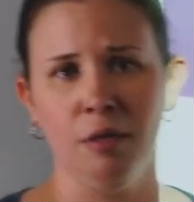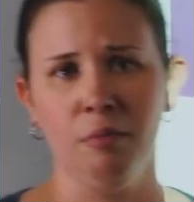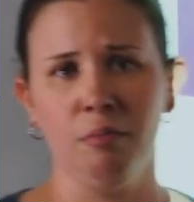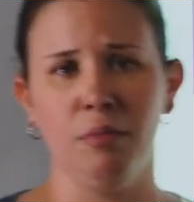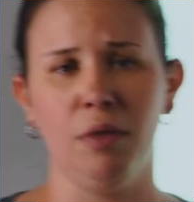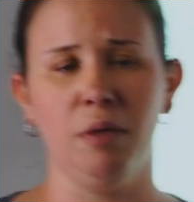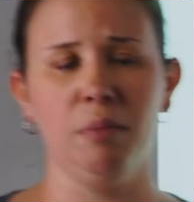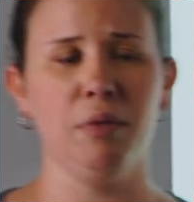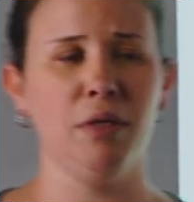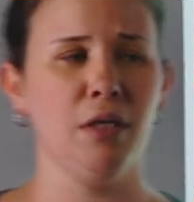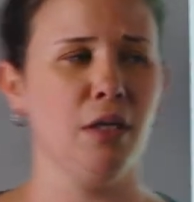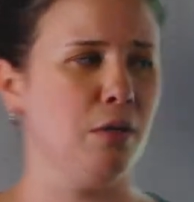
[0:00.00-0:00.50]

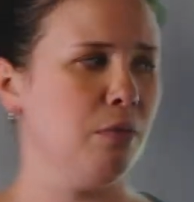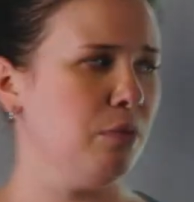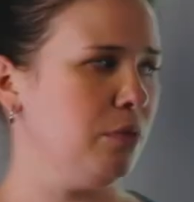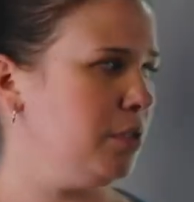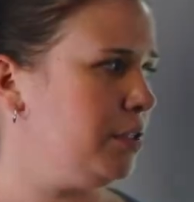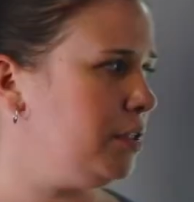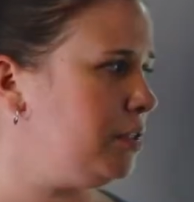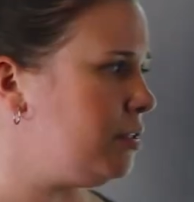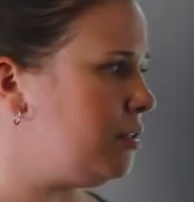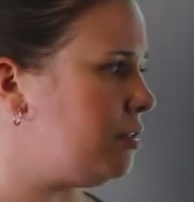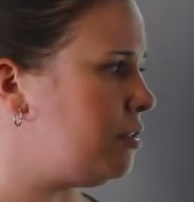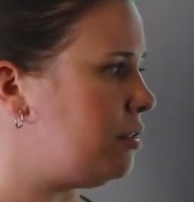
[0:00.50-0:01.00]
Maybe I
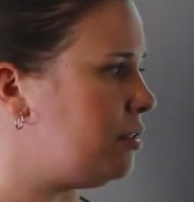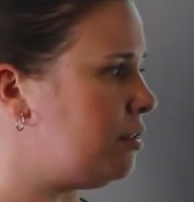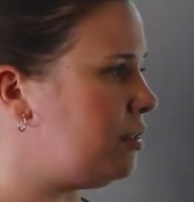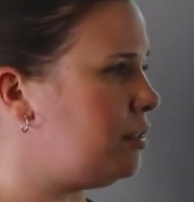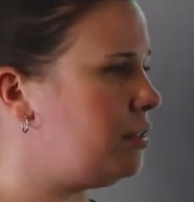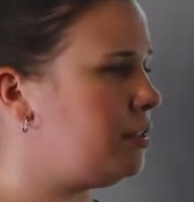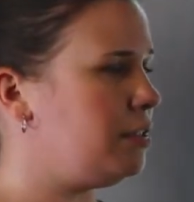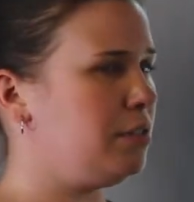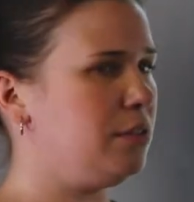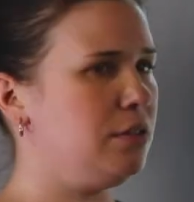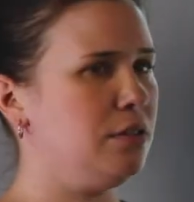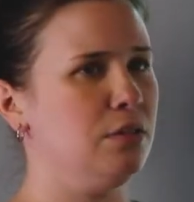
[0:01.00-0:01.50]
wanted to turn
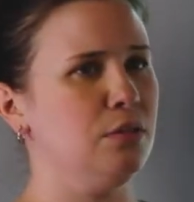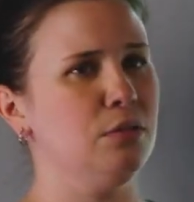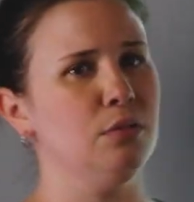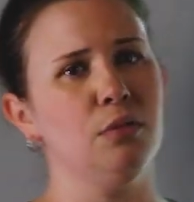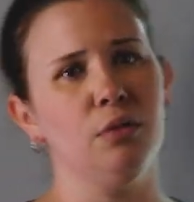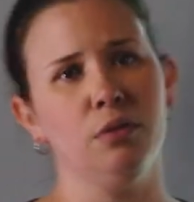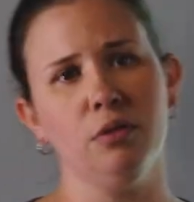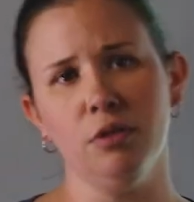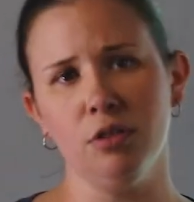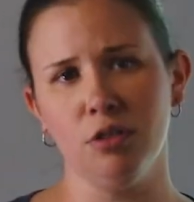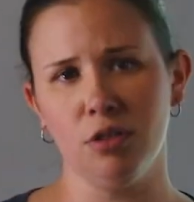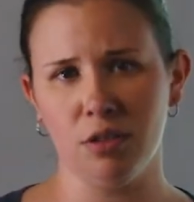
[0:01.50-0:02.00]
it into
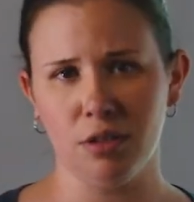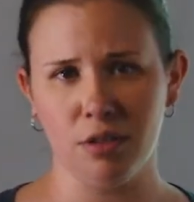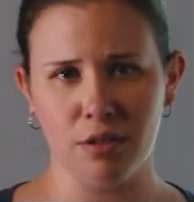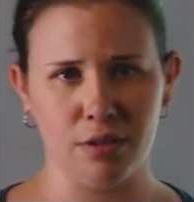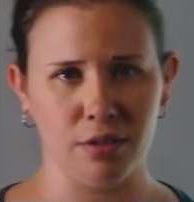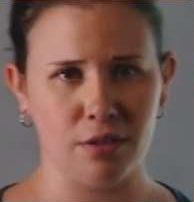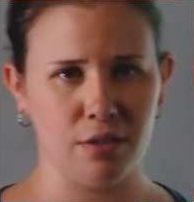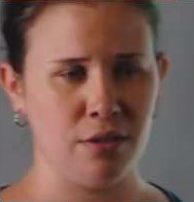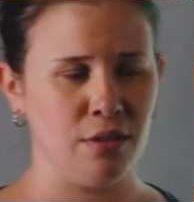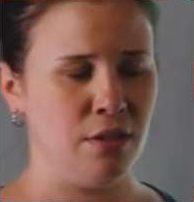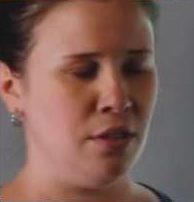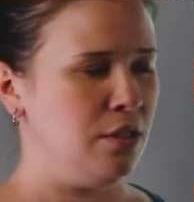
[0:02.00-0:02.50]

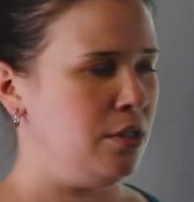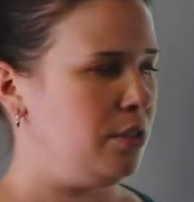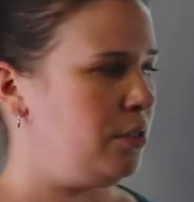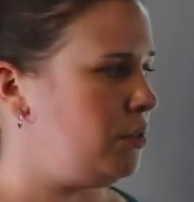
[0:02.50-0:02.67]
oranges.